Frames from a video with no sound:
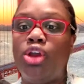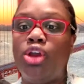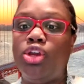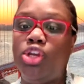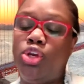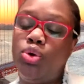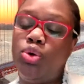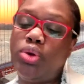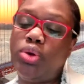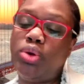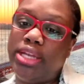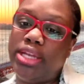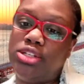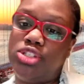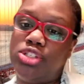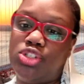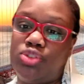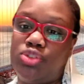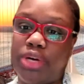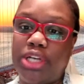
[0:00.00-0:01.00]
You can
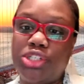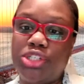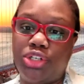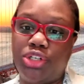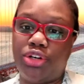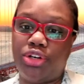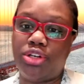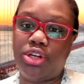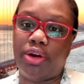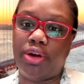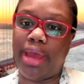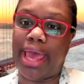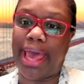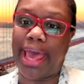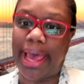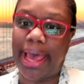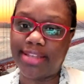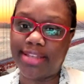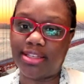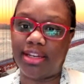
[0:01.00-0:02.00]
structure your
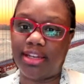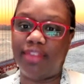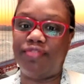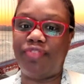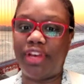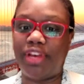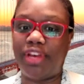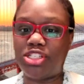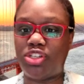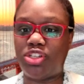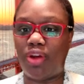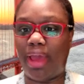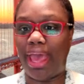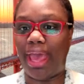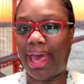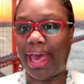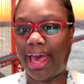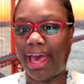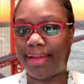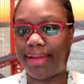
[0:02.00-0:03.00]
ads and invest your
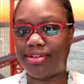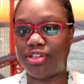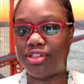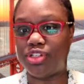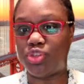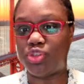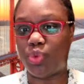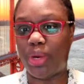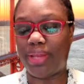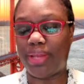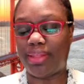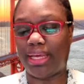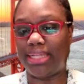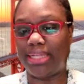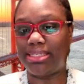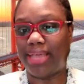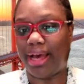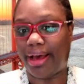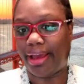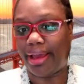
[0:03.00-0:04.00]
ads during
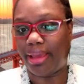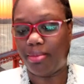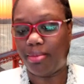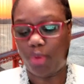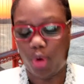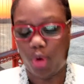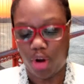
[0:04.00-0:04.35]
that time.